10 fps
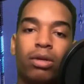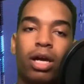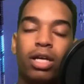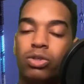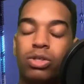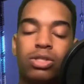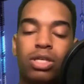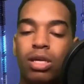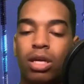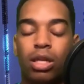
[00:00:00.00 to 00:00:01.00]
As you can
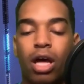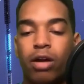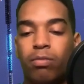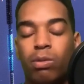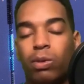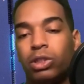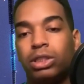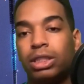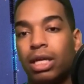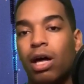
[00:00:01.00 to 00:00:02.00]
see, a lot of people are
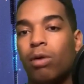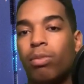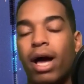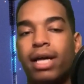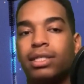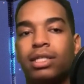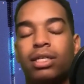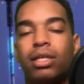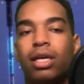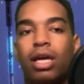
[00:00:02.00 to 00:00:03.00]
still out past
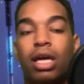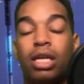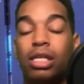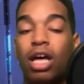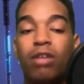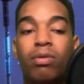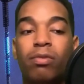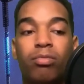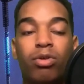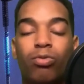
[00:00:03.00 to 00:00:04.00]
it. And a lot of
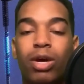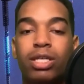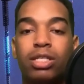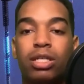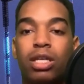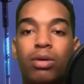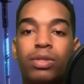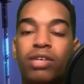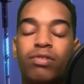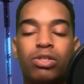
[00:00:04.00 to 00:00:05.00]
people have been arrested. There
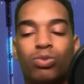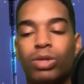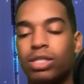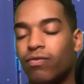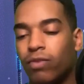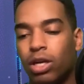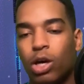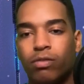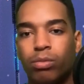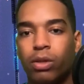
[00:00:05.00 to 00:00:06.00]
was even this recent video
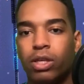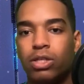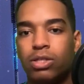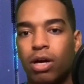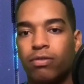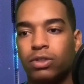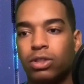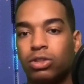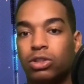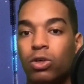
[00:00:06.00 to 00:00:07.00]
of the police
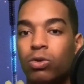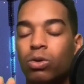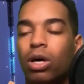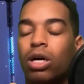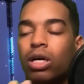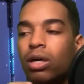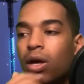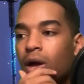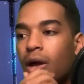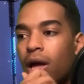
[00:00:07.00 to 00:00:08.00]
officers,
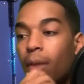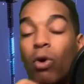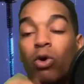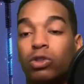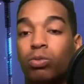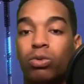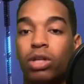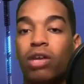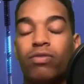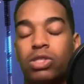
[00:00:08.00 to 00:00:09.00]
multiple,
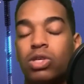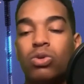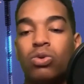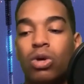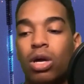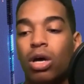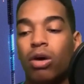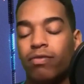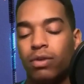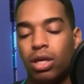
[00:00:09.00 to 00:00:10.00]
not even two,
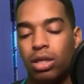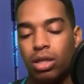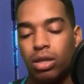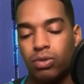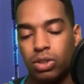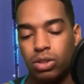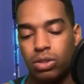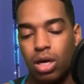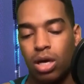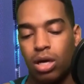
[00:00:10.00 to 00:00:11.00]
and there was this,
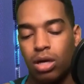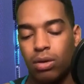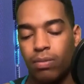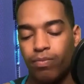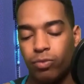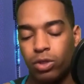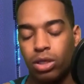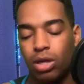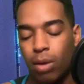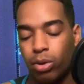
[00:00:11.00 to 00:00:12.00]
I'm
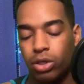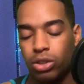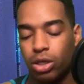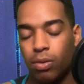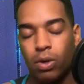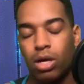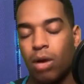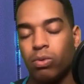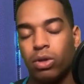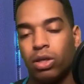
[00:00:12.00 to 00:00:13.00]
pretty sure there were a
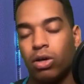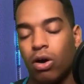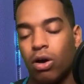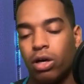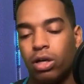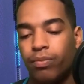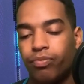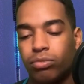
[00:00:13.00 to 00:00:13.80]
couple in the car,